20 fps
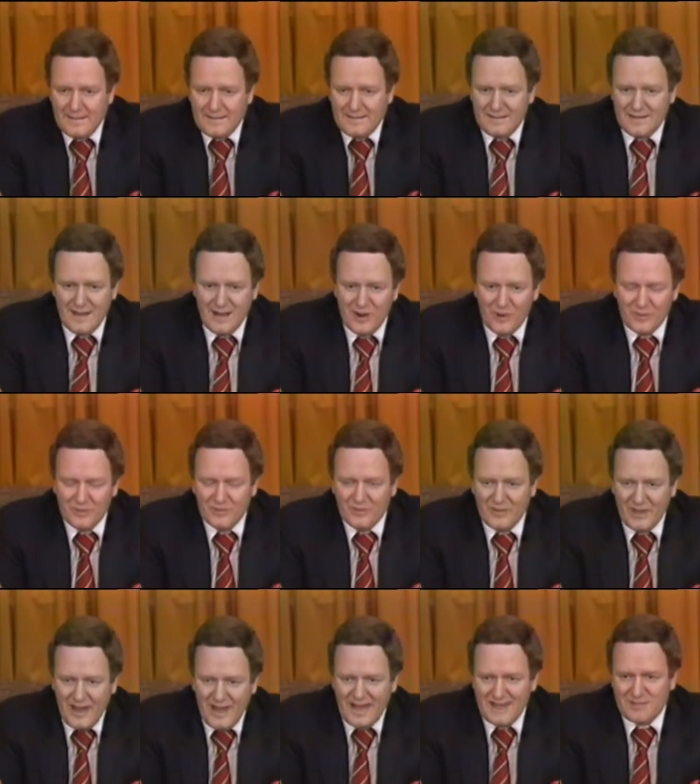Now,
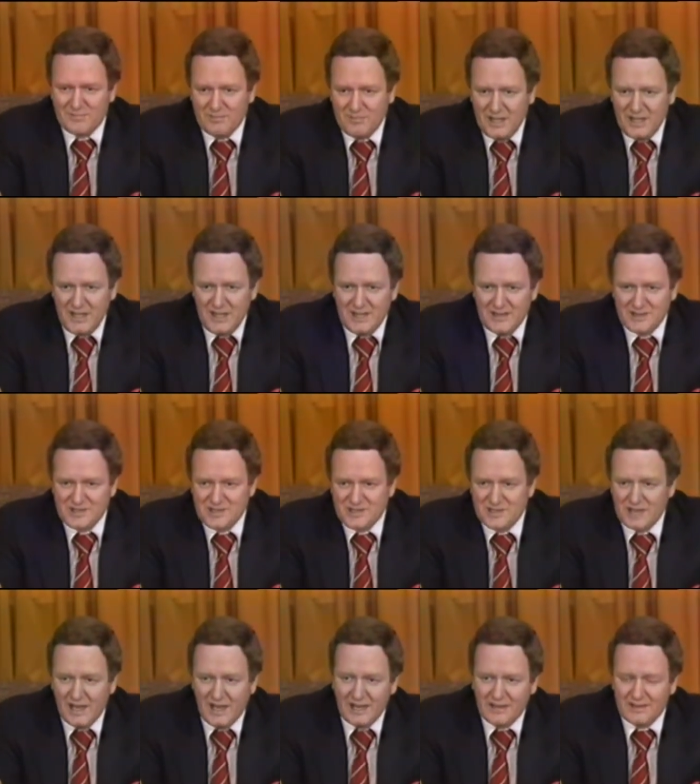that means
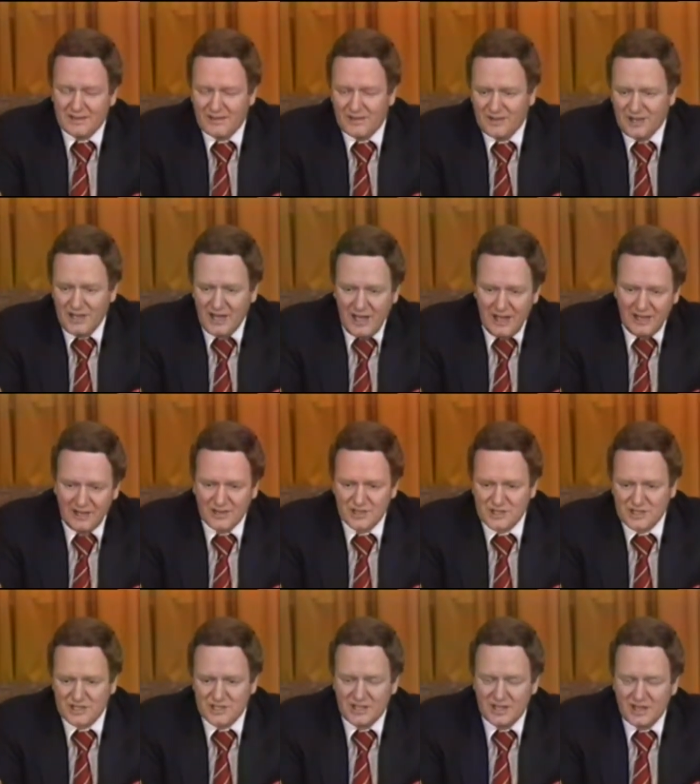that the
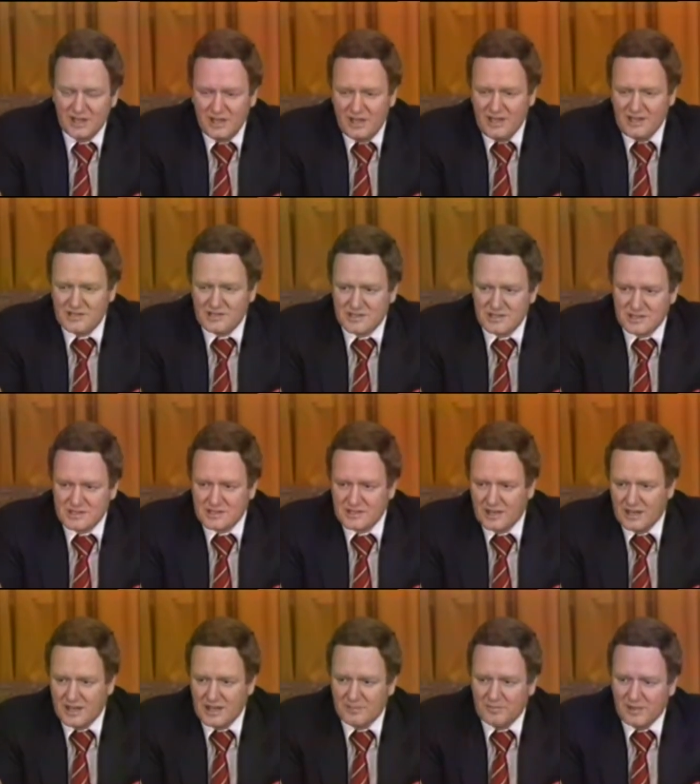Anderson case
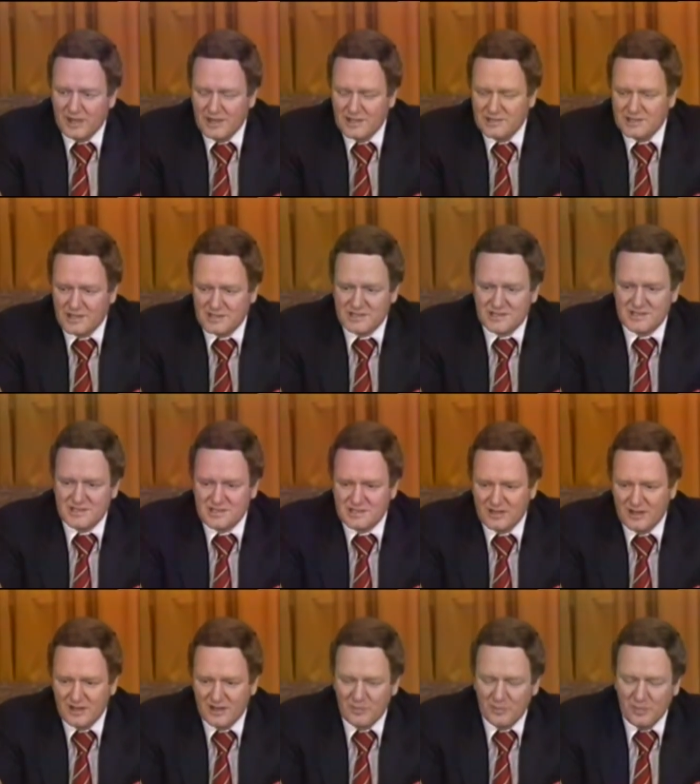decided by Justice
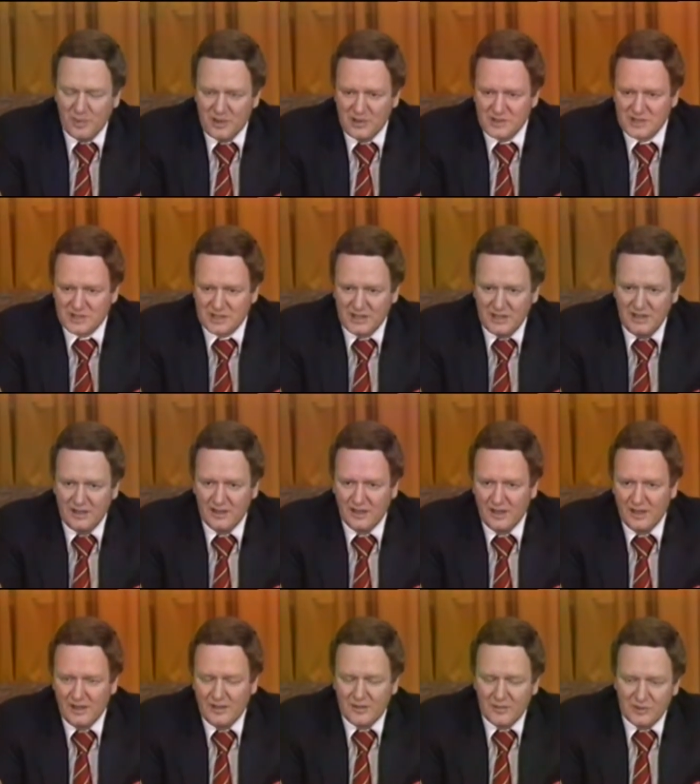Tarnopolsky
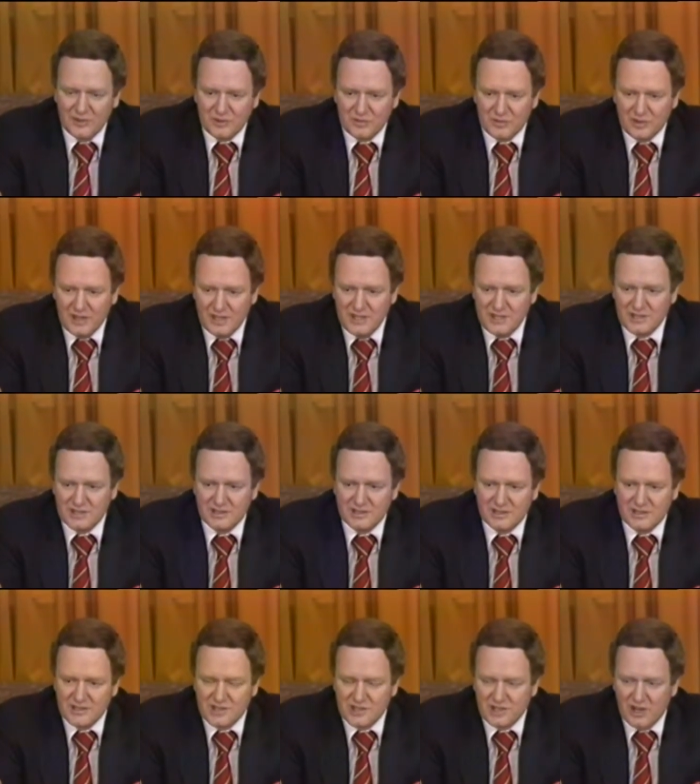with relation to
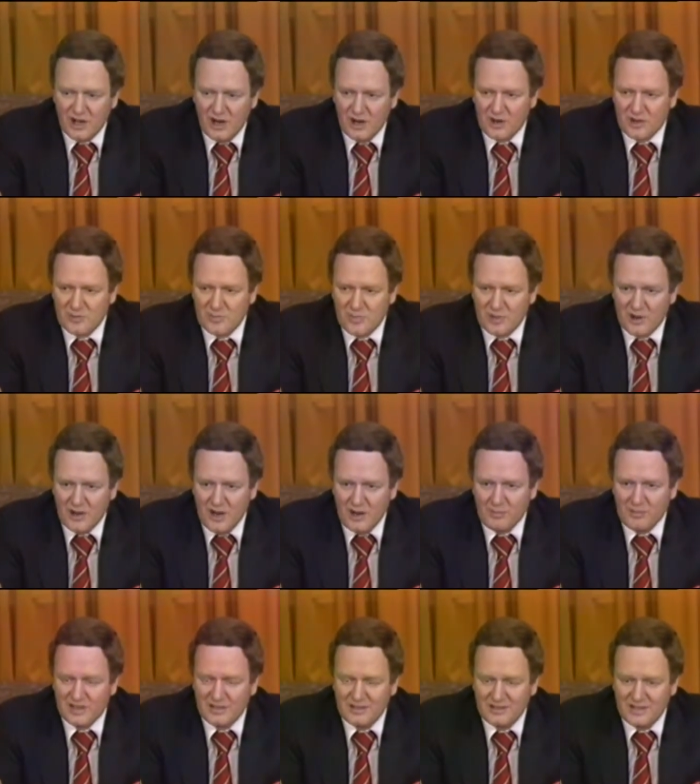the Charter
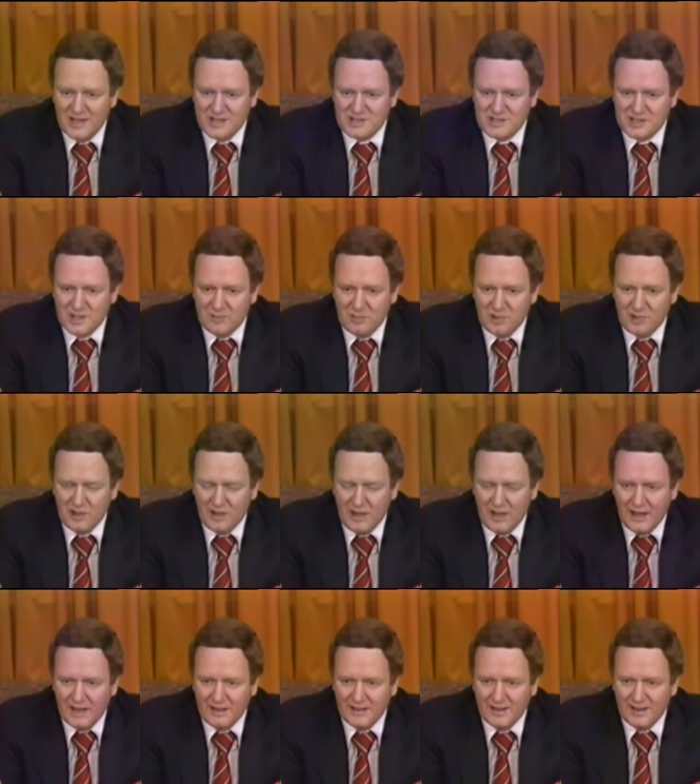probably doesn't
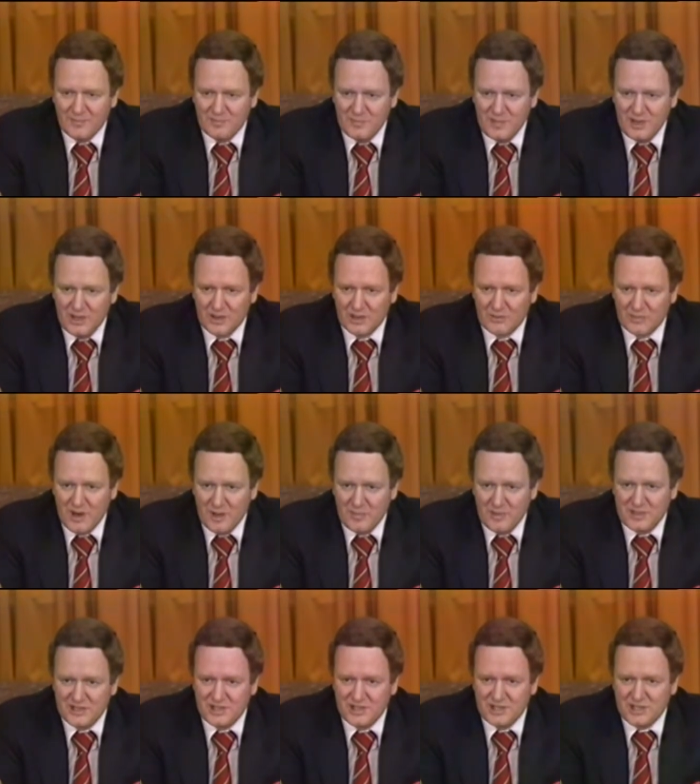apply. A mere
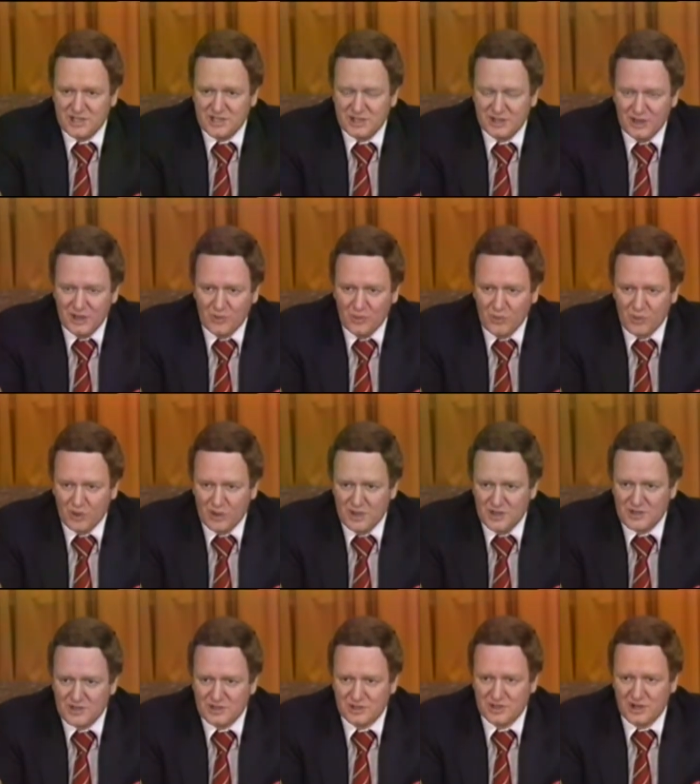repetition of the
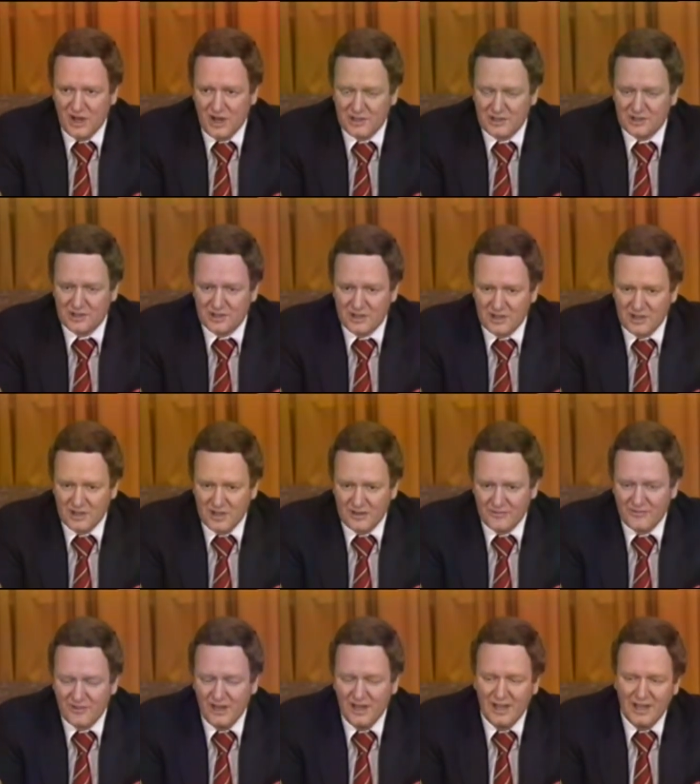words are not good
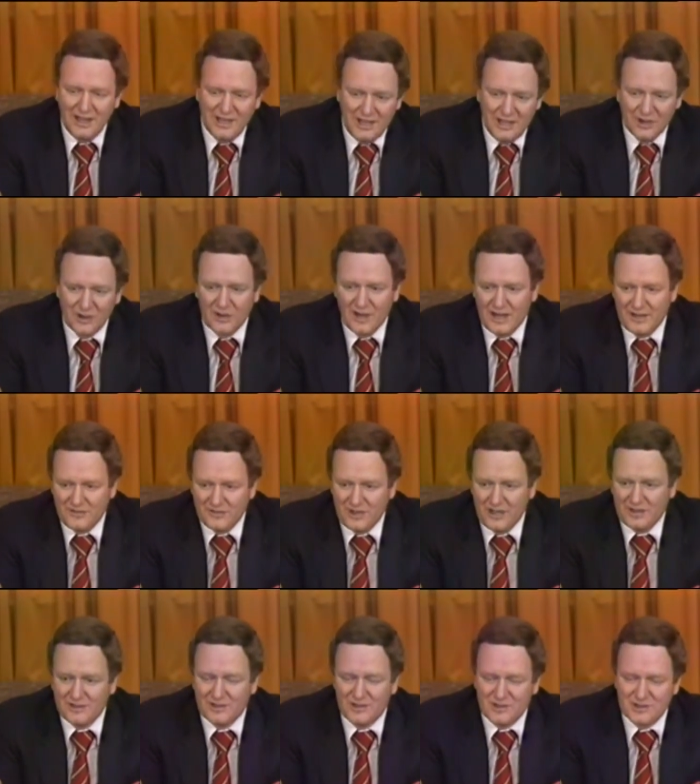enough. Here, I
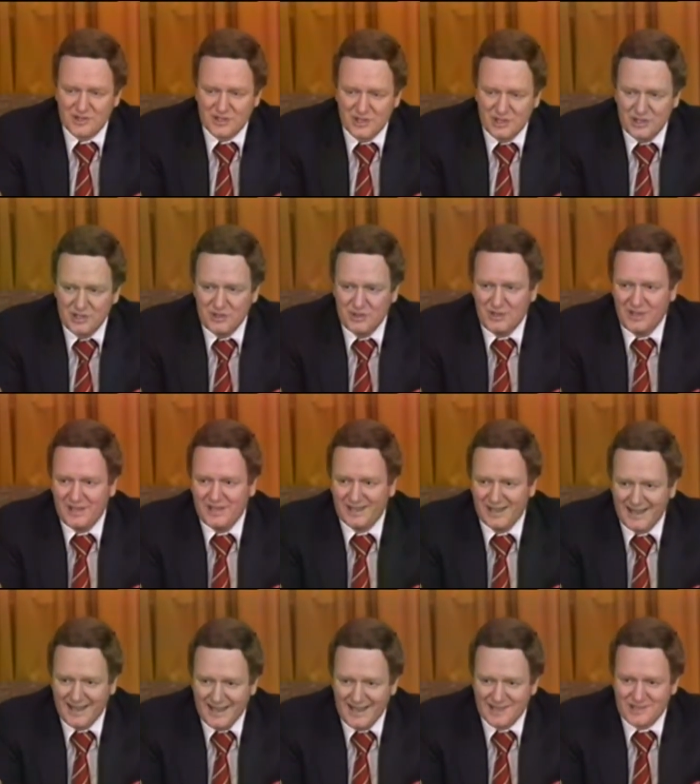think there's a duty to
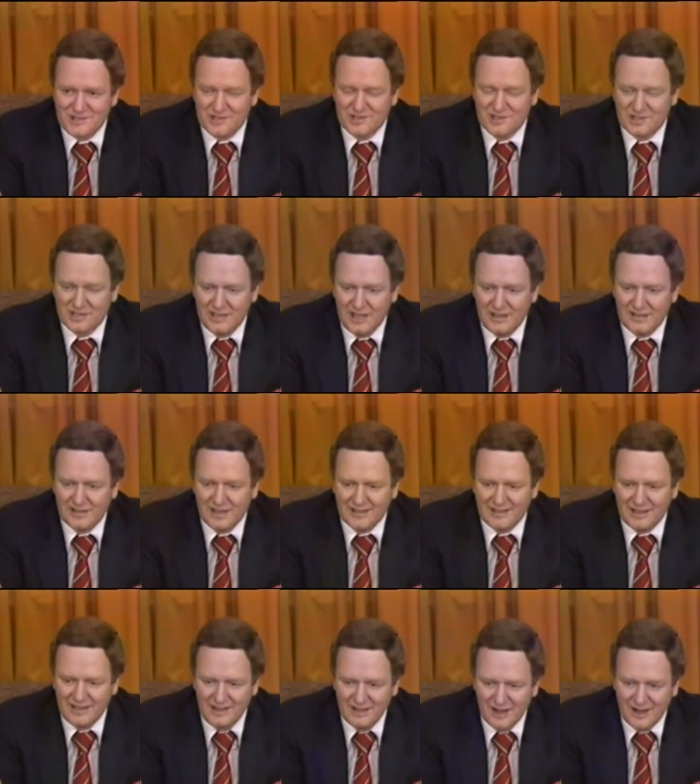ascertain that
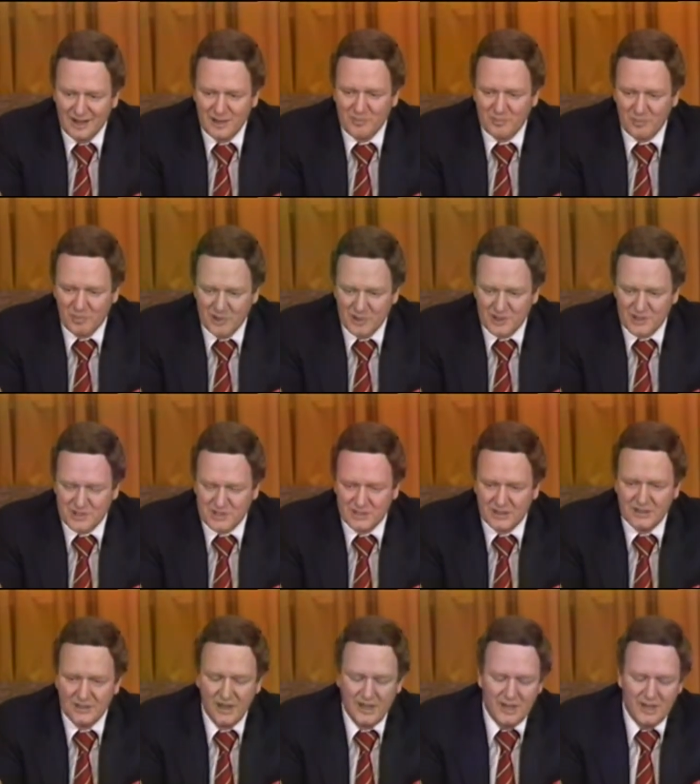the young person,